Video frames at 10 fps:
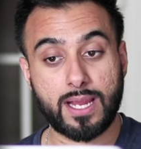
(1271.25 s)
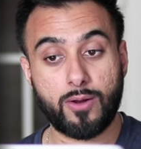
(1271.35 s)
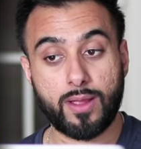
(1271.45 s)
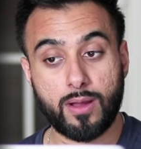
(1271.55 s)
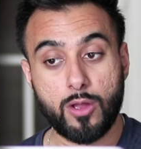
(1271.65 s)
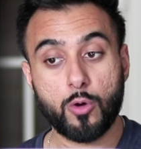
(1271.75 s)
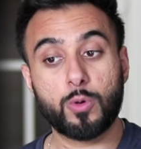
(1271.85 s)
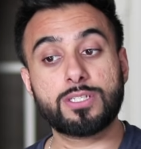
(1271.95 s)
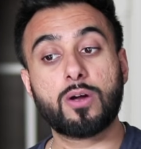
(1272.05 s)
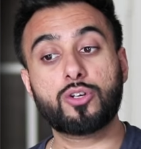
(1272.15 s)
area,
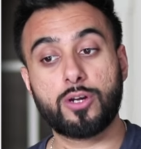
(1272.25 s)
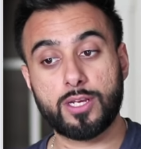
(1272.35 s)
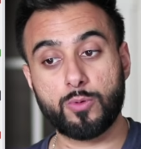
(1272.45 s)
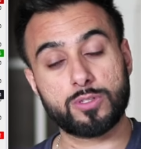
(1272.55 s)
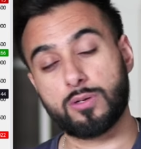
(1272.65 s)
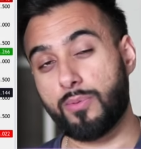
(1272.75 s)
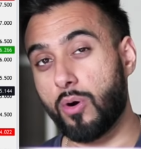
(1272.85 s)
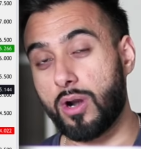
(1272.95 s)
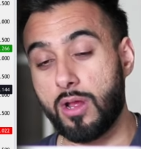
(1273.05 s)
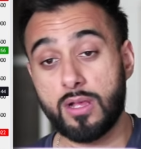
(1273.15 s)
which now turned into a
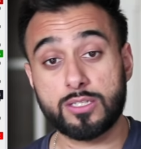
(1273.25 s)
support.